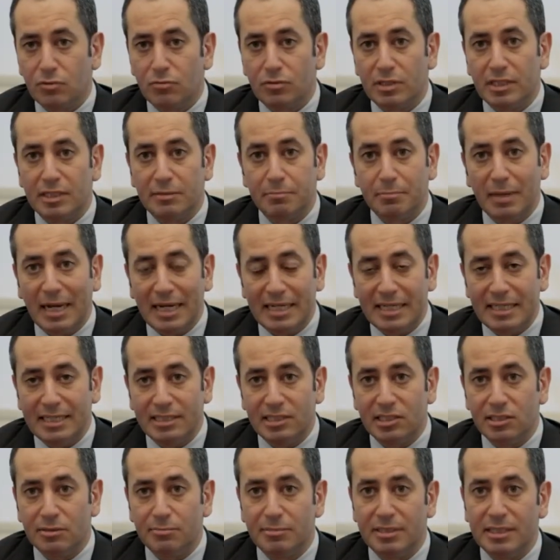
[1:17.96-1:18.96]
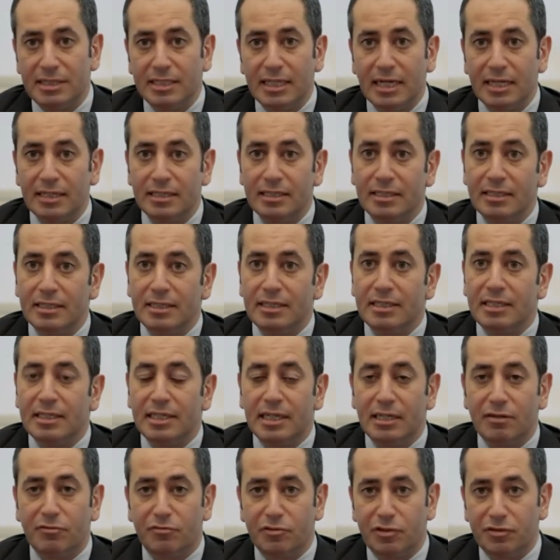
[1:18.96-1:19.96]
It may need to be done
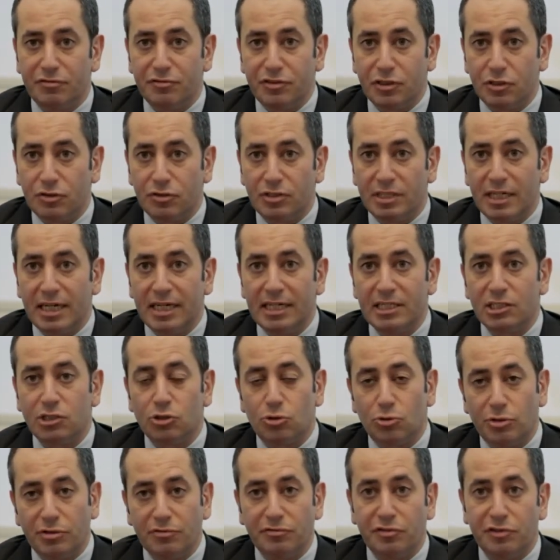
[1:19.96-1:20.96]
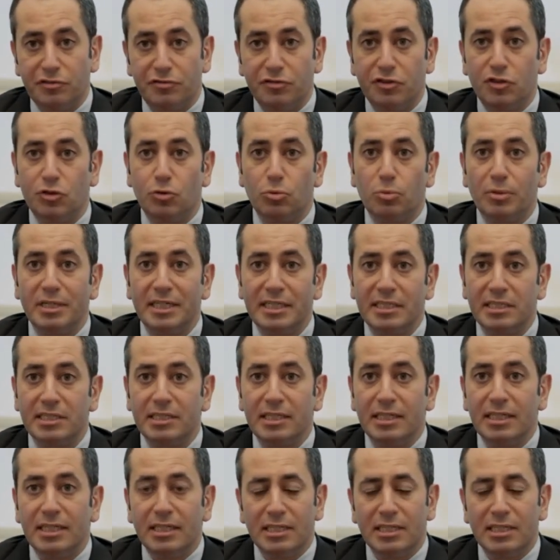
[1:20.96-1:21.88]
every few days or every few weeks,